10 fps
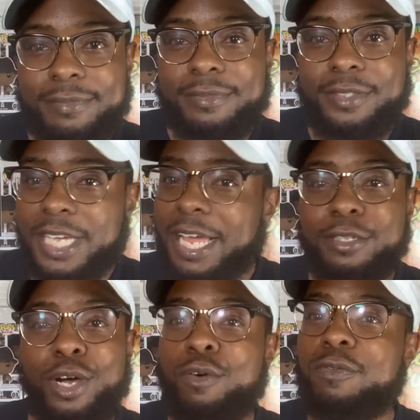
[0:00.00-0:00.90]
Check out the
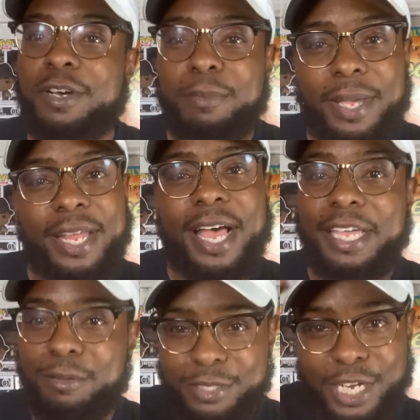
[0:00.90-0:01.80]
on foot, man. I'll
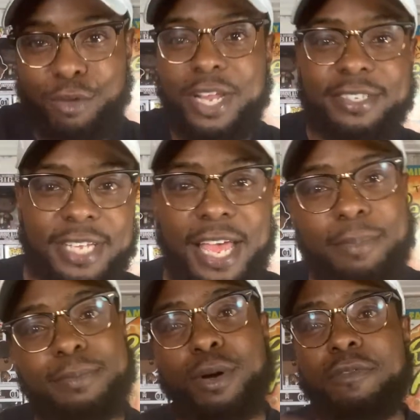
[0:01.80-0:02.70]
get with y'all next time.
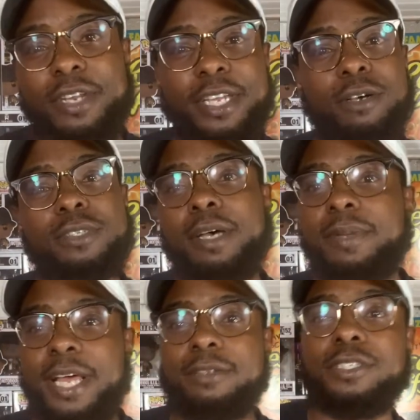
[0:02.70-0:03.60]
It's more videos coming
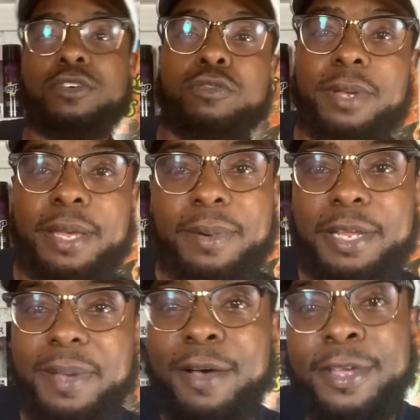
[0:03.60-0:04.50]
out soon, man.
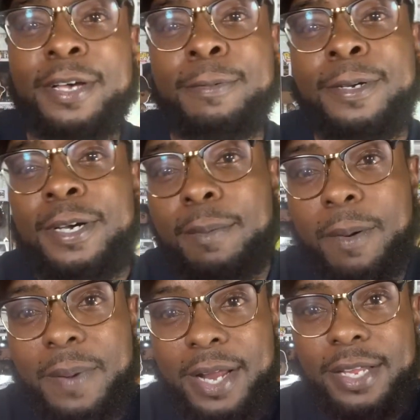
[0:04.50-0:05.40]
Moneybound M. I'm up
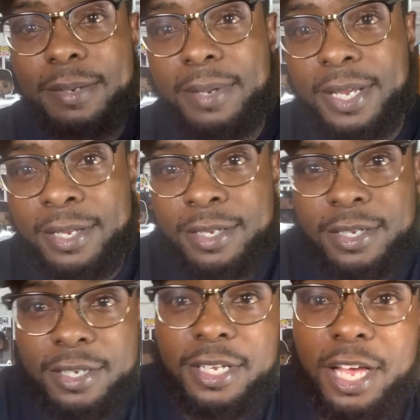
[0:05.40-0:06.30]
out of here, man.
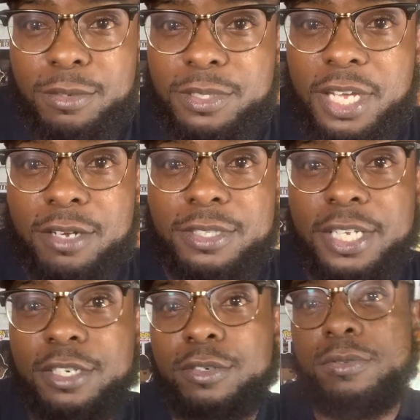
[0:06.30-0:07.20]
Y'all, y'all stay
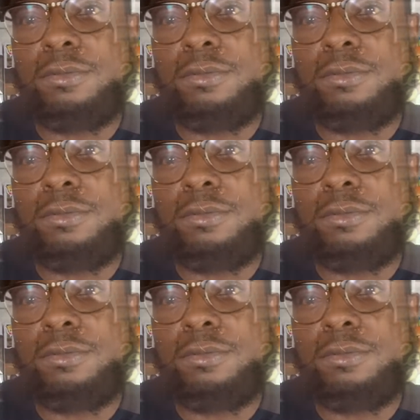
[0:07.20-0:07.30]
cool.